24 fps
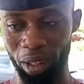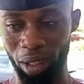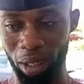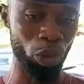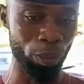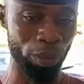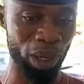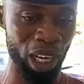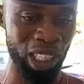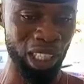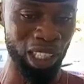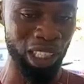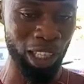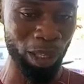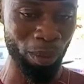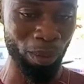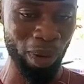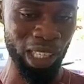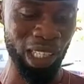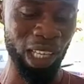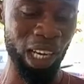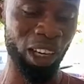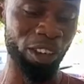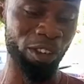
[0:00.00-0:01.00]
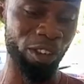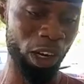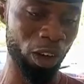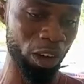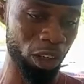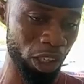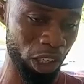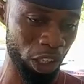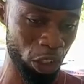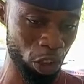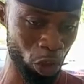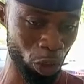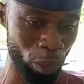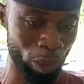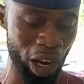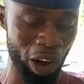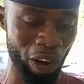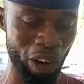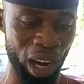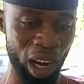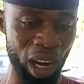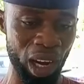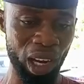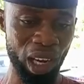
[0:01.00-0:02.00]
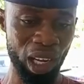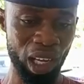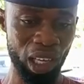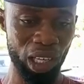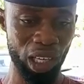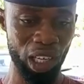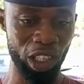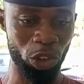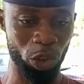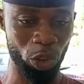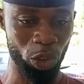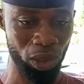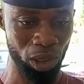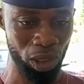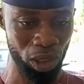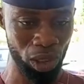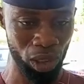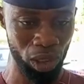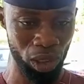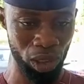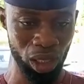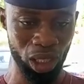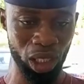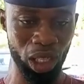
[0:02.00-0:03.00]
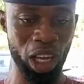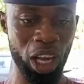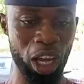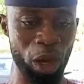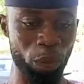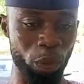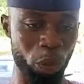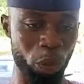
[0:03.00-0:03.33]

Mr. Ajani Koko also advised the people of the state.